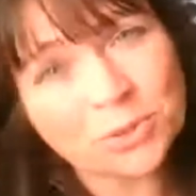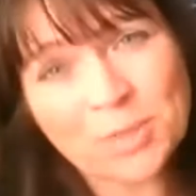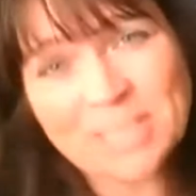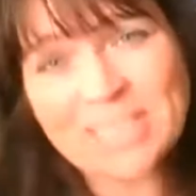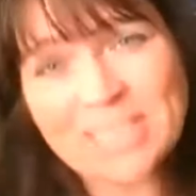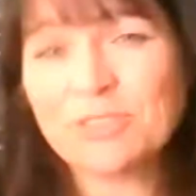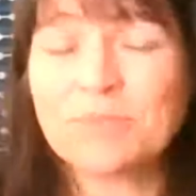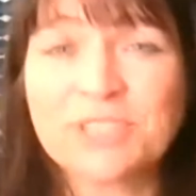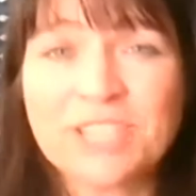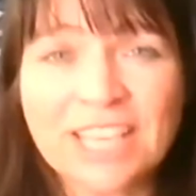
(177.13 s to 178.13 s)
the way down to
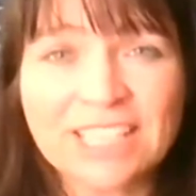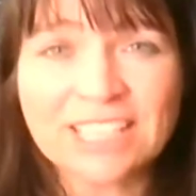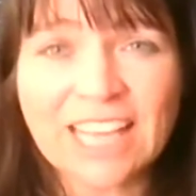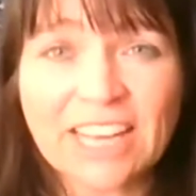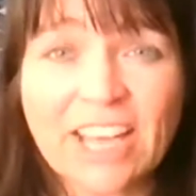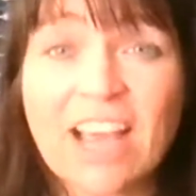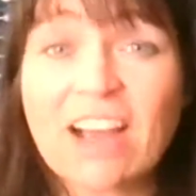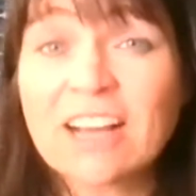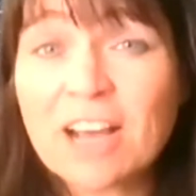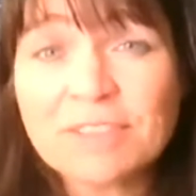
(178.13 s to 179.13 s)
Brazil, and I
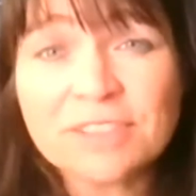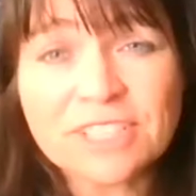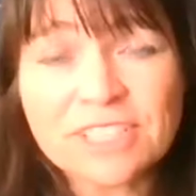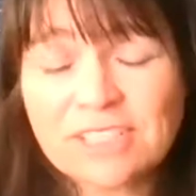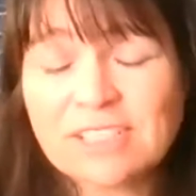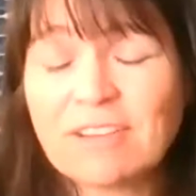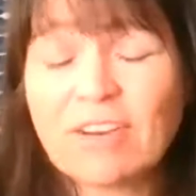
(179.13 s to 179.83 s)
uncovered this